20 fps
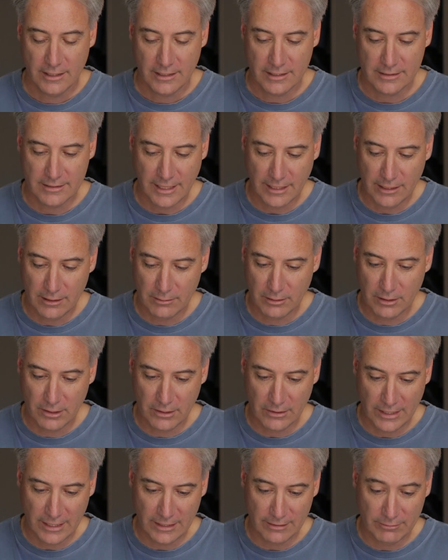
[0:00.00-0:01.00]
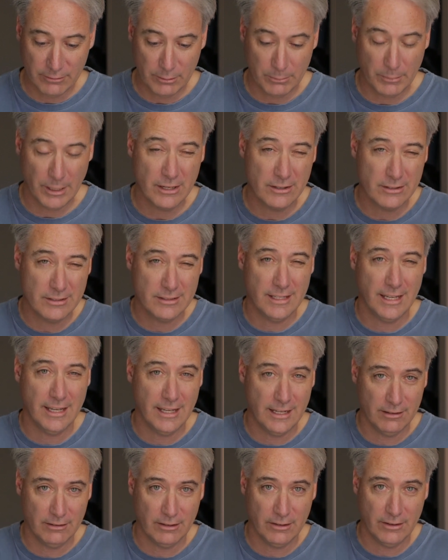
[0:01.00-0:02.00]
because I can create, from my
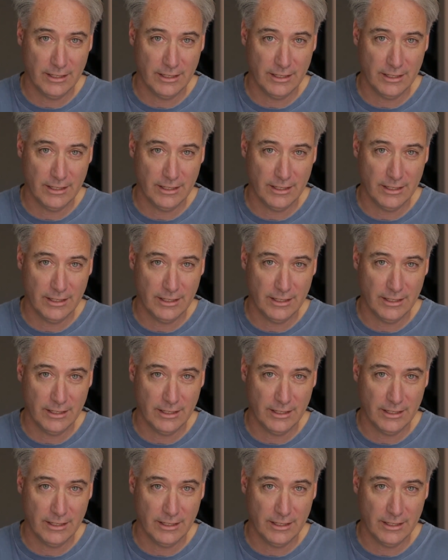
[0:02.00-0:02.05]
understand,